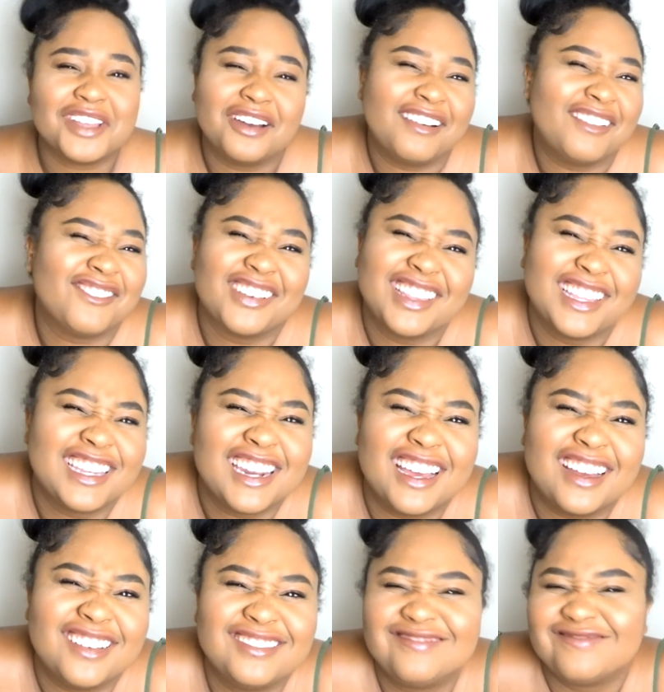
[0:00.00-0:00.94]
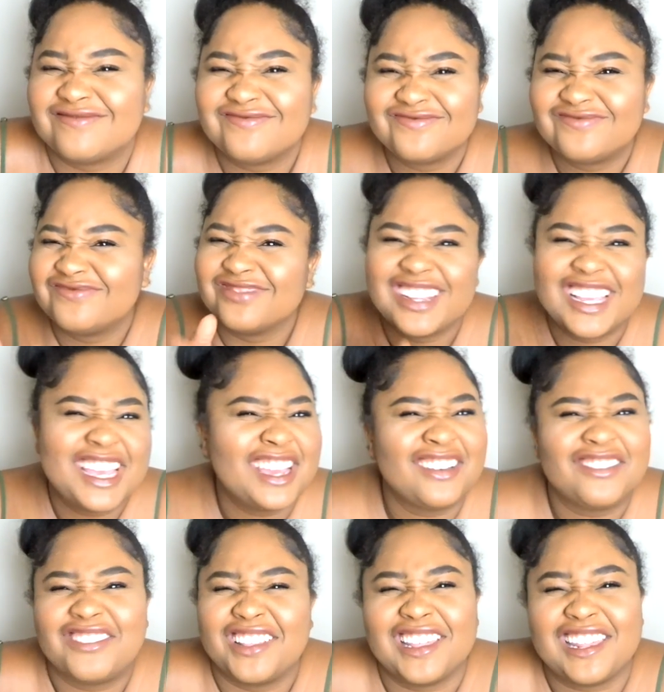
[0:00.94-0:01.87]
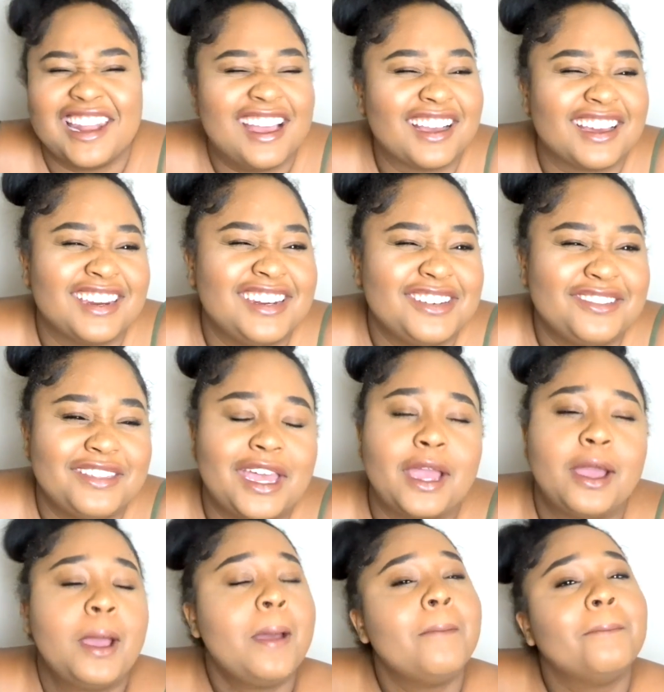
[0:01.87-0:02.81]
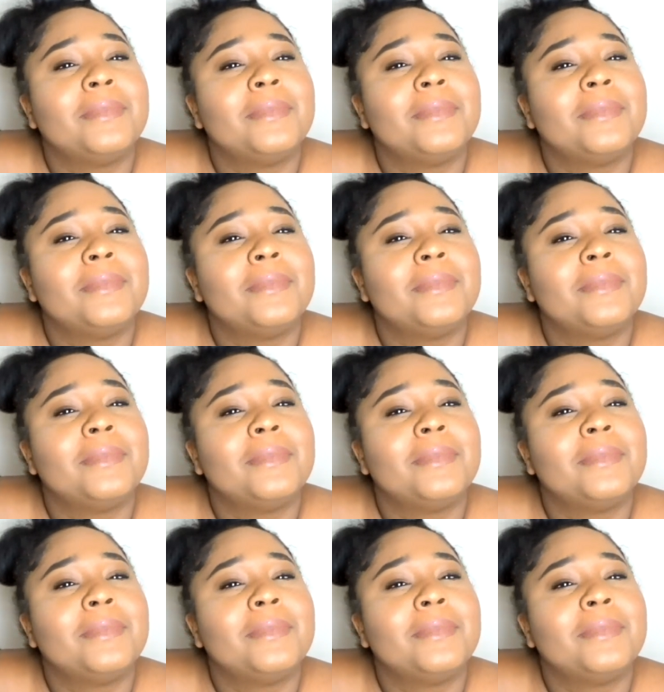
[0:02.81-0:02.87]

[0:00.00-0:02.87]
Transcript: No, I'm really not gonna do that.